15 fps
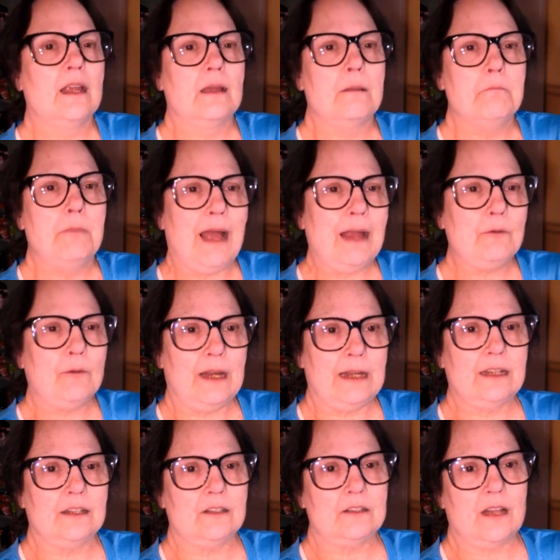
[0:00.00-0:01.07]
My
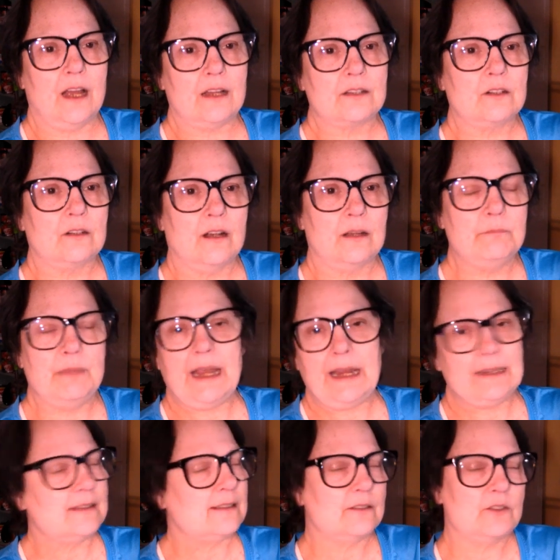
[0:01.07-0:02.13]
regular doctor on base,